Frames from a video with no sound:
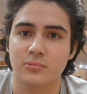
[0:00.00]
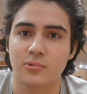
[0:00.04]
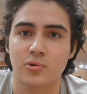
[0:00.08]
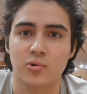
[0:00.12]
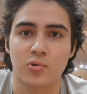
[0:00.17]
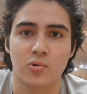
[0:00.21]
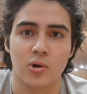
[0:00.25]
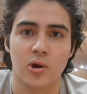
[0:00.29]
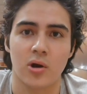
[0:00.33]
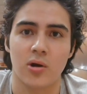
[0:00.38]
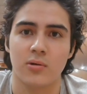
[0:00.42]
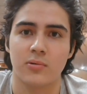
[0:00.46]

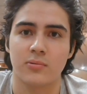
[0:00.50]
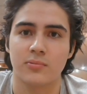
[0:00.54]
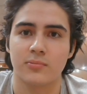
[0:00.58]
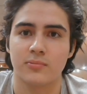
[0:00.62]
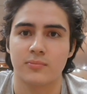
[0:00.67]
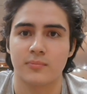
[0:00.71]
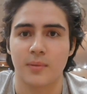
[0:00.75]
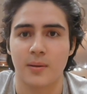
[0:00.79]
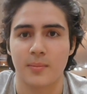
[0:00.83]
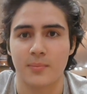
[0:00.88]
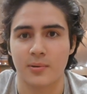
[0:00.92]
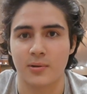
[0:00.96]
grow.
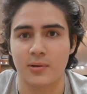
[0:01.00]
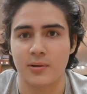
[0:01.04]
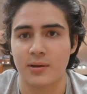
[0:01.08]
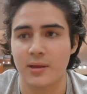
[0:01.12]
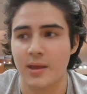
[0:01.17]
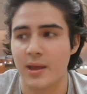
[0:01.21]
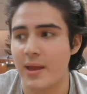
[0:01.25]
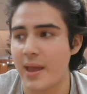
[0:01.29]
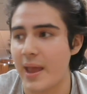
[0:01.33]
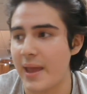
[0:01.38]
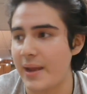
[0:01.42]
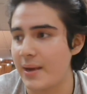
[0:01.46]
Remember,
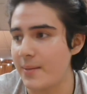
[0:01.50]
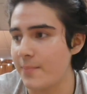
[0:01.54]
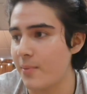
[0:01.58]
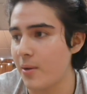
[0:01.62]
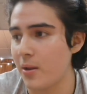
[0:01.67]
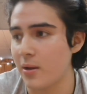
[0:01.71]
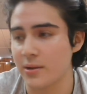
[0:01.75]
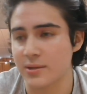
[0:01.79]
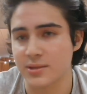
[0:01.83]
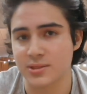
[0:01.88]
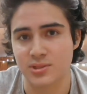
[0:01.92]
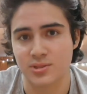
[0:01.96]

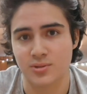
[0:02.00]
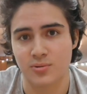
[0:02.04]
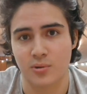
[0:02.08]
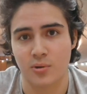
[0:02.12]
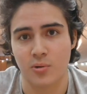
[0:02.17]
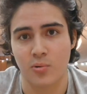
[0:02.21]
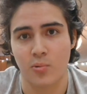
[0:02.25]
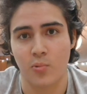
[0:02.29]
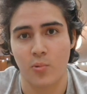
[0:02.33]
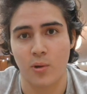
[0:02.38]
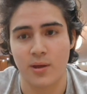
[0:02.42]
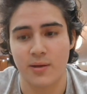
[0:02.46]
anabolic is
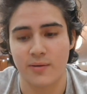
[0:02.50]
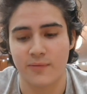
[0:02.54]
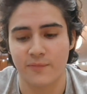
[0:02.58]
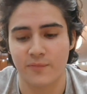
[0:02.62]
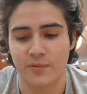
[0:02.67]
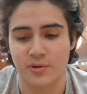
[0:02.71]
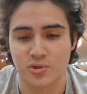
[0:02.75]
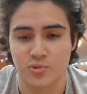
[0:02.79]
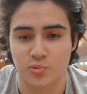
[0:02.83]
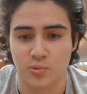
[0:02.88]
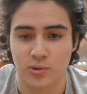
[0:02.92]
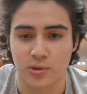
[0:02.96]
the way of
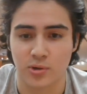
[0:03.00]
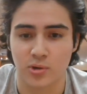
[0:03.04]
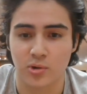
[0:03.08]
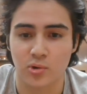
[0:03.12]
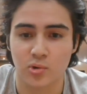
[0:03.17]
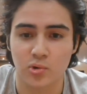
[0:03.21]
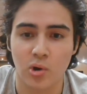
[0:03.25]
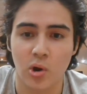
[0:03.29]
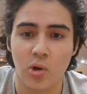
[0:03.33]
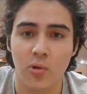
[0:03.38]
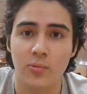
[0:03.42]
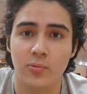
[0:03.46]
which we're
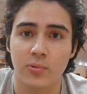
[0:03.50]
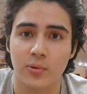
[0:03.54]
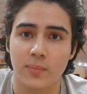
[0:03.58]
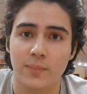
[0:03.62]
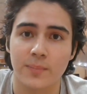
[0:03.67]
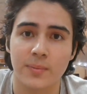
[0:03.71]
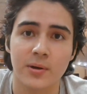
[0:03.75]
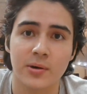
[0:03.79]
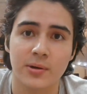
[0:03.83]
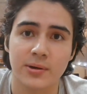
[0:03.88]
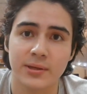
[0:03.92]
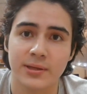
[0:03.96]
growing, we're
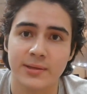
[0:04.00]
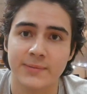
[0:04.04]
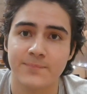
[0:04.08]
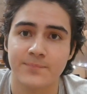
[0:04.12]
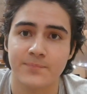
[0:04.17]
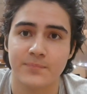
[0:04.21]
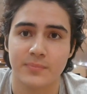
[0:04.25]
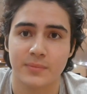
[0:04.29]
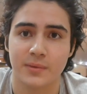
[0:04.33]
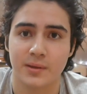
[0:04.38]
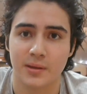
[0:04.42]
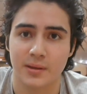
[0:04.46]

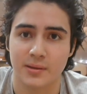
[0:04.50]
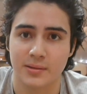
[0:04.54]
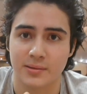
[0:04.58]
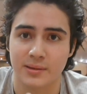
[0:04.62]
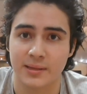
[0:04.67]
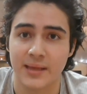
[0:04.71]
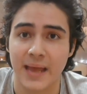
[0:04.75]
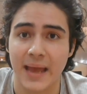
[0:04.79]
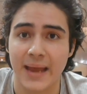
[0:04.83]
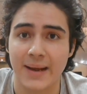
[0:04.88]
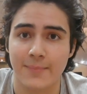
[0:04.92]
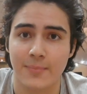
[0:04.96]
building,
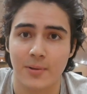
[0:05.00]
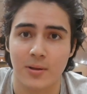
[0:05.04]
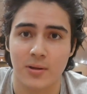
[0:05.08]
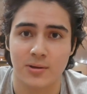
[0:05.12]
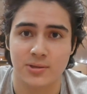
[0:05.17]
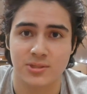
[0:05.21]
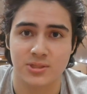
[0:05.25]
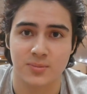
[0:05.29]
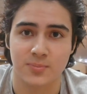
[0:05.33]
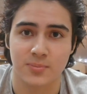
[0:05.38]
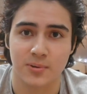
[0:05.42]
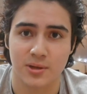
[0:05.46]
and catabolic
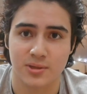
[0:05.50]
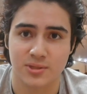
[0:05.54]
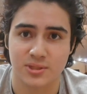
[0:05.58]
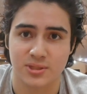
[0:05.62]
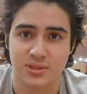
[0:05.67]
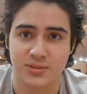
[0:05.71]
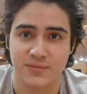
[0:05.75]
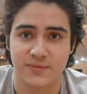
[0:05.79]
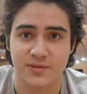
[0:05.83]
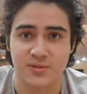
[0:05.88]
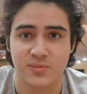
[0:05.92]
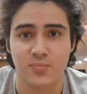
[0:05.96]
is the
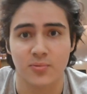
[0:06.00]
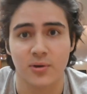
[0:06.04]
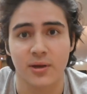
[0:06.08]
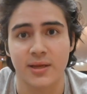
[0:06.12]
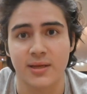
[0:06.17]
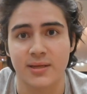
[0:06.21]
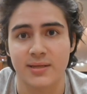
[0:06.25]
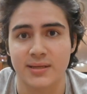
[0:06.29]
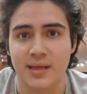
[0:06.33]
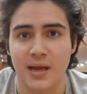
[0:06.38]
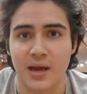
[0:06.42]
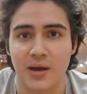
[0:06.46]
process of us
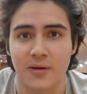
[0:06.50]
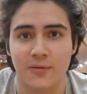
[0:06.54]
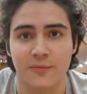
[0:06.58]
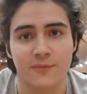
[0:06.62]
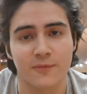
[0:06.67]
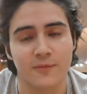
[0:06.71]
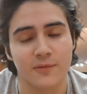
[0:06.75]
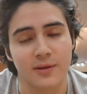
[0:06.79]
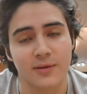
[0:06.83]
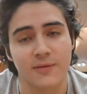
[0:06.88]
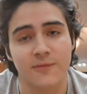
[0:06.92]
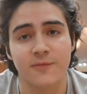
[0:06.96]
breaking down
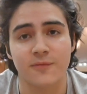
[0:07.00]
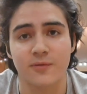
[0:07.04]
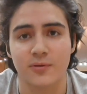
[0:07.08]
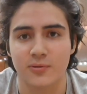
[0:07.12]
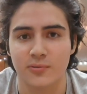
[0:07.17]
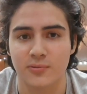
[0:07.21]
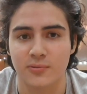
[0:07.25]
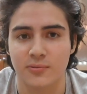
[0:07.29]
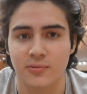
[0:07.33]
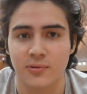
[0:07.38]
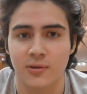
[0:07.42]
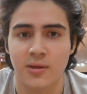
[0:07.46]
for like
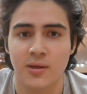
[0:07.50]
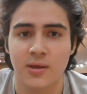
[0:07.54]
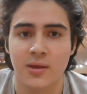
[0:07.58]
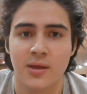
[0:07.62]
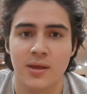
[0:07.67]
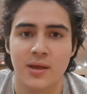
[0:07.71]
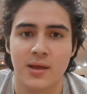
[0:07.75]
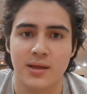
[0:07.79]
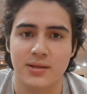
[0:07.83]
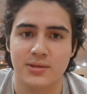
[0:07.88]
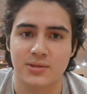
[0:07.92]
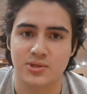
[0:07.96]
fuel.
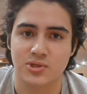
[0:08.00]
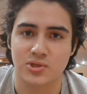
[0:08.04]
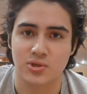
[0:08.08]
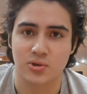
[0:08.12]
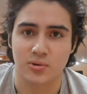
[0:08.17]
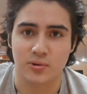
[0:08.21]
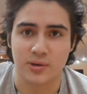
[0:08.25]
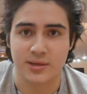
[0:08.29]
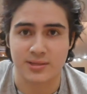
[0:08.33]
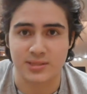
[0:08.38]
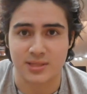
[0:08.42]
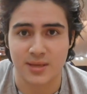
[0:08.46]
And
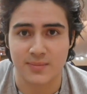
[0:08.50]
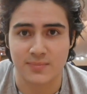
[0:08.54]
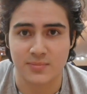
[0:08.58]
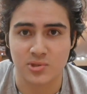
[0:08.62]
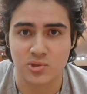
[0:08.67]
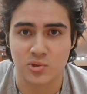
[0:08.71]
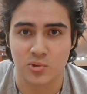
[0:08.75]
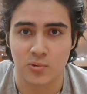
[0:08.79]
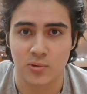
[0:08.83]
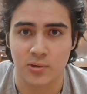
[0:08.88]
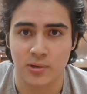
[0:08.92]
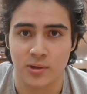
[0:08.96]
so as
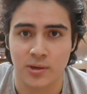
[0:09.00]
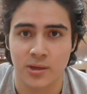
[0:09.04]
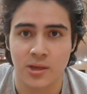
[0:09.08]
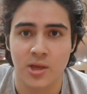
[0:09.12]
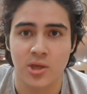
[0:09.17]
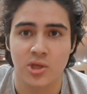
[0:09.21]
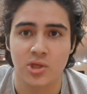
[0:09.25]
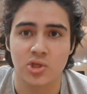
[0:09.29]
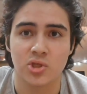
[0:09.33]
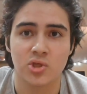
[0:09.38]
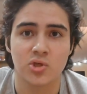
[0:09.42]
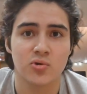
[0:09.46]
mTOR
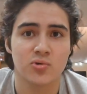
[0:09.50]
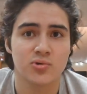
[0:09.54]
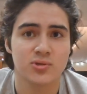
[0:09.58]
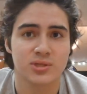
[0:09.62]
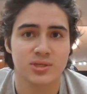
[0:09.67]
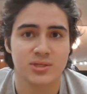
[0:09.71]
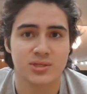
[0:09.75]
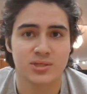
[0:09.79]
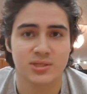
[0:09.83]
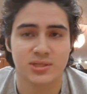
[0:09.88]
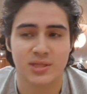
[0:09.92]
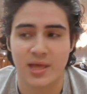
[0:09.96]

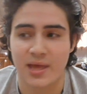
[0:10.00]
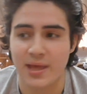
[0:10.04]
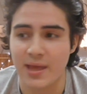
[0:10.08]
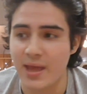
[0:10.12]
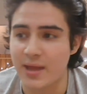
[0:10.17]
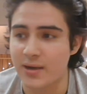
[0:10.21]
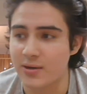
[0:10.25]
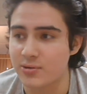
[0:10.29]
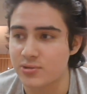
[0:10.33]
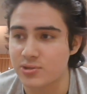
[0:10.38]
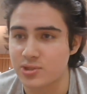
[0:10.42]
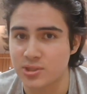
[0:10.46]
uses that
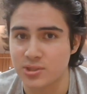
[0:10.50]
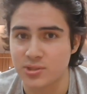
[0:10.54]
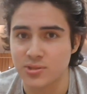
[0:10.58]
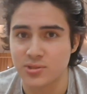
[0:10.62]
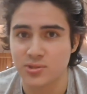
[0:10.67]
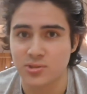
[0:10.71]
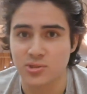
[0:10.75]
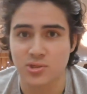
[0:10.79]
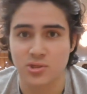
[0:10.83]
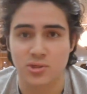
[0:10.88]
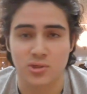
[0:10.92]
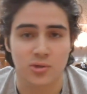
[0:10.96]
energy
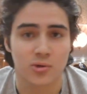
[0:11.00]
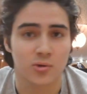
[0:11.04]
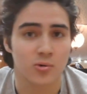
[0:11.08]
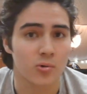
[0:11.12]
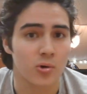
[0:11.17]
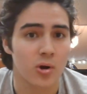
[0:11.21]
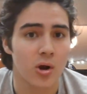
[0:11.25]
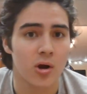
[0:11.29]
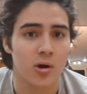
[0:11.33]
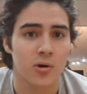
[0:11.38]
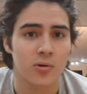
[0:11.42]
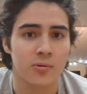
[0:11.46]
to
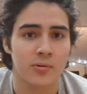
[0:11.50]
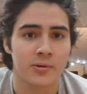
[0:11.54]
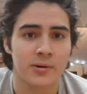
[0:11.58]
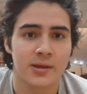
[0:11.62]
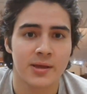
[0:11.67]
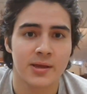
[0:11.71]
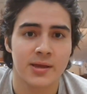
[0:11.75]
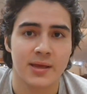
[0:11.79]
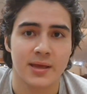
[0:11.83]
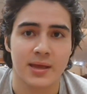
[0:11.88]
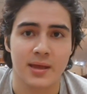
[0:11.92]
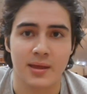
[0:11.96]
grow,
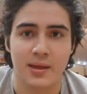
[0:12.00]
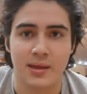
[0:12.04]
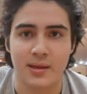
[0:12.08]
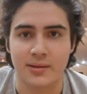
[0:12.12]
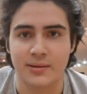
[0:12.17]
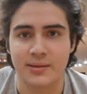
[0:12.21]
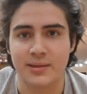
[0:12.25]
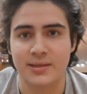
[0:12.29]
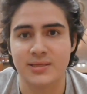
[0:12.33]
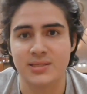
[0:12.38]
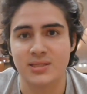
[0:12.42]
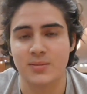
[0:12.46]
it
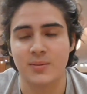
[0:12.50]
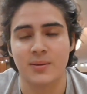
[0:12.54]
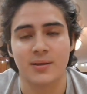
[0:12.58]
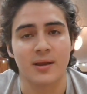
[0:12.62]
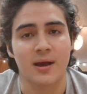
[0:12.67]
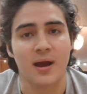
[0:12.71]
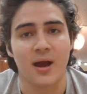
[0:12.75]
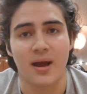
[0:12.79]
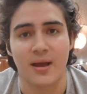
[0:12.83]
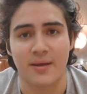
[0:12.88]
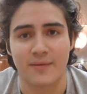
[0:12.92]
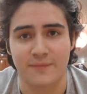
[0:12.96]
needs to be in a
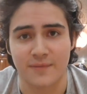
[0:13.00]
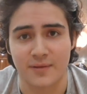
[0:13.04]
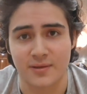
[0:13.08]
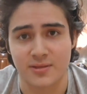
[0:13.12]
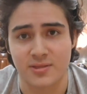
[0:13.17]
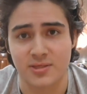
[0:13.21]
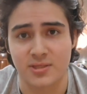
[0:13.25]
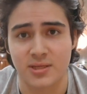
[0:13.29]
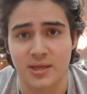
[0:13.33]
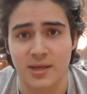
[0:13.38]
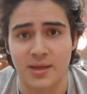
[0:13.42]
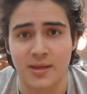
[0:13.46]
high fed
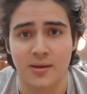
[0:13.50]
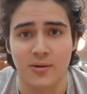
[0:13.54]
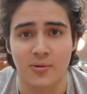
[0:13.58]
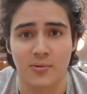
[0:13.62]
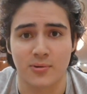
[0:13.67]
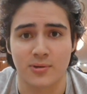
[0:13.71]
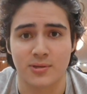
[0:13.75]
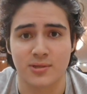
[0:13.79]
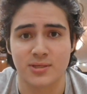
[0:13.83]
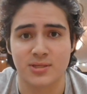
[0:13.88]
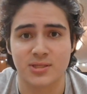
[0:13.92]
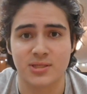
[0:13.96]
state,
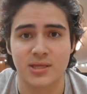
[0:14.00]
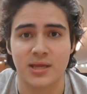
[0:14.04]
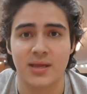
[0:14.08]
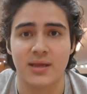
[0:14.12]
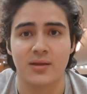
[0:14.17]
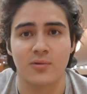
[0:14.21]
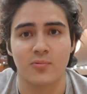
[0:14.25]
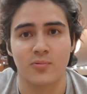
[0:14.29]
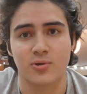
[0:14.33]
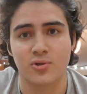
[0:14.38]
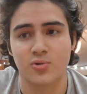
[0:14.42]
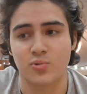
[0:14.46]
or in a state
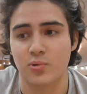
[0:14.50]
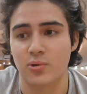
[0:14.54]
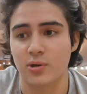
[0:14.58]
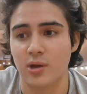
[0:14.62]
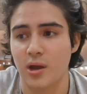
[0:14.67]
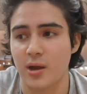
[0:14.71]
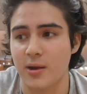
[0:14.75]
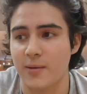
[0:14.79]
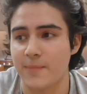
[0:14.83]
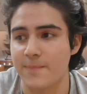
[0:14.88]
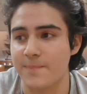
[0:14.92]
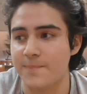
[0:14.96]
in which we're
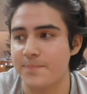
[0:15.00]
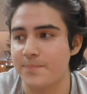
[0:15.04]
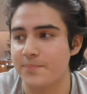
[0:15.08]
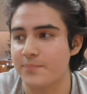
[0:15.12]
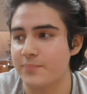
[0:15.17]
not